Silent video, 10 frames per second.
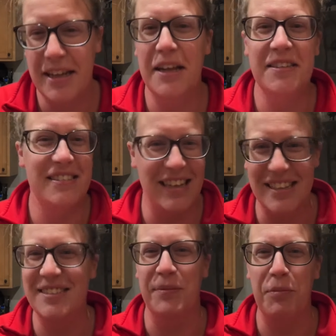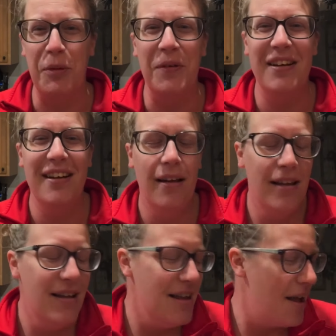It's that simple.
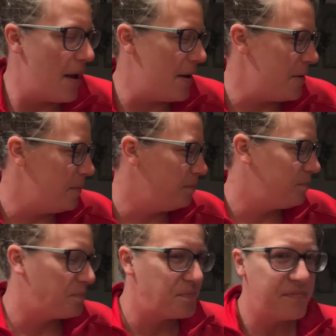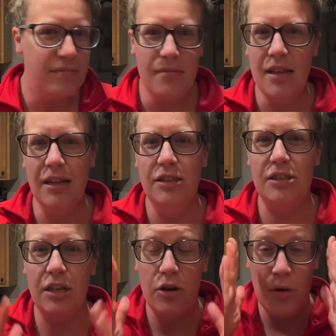Um,
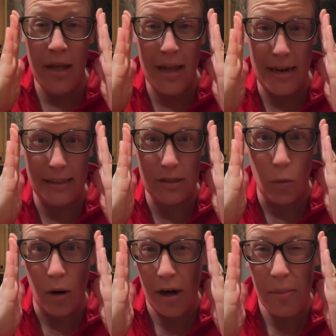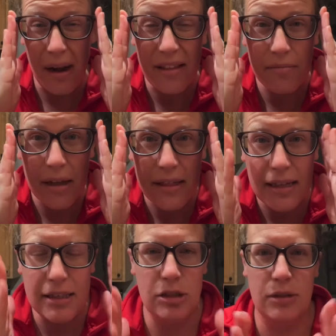so, and it's a water bath
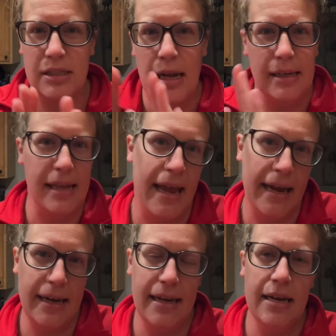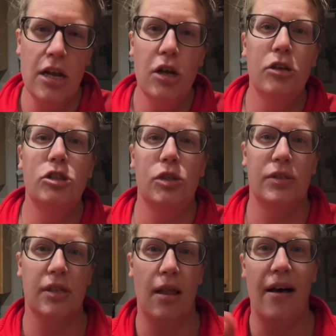method, so it's not canning, so
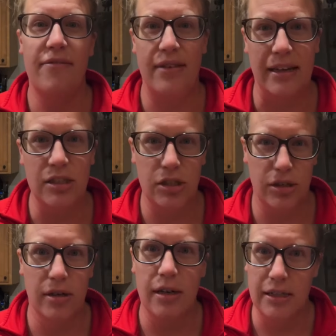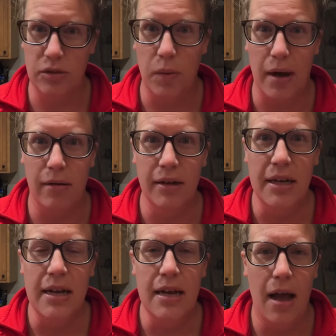it's a lot faster as well.
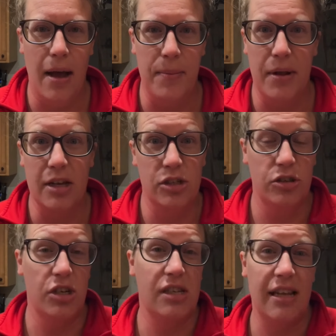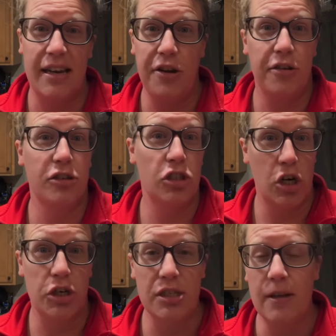Um, because you're just letting your
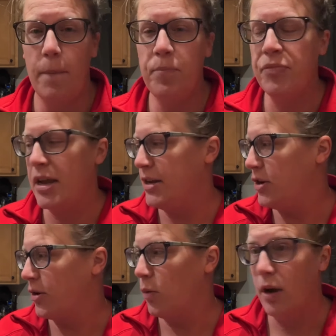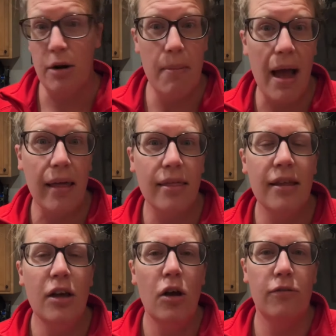jars in your water bath
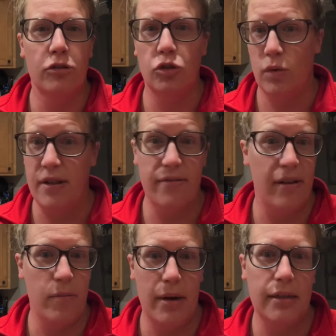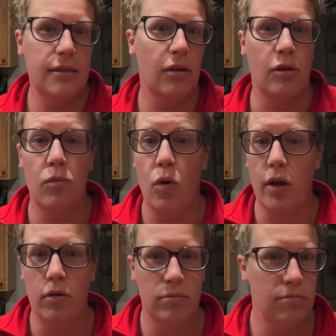for 25 minutes on a
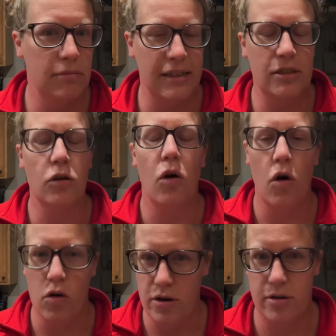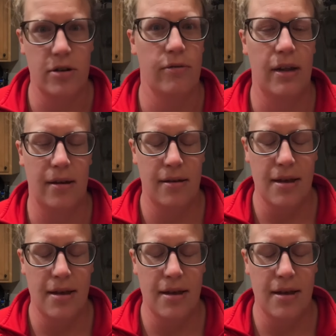boil. That's all you're doing.